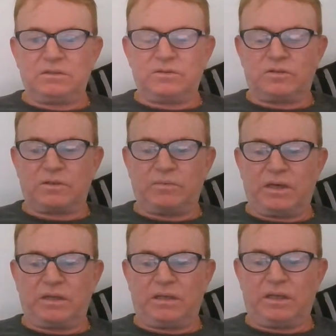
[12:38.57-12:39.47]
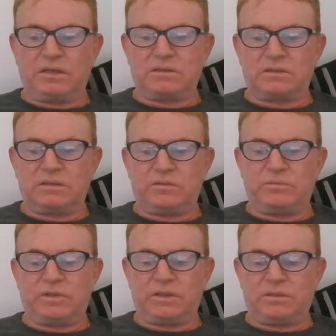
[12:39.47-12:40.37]
talk about things that
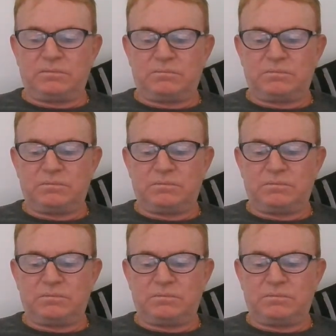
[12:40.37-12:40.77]
have been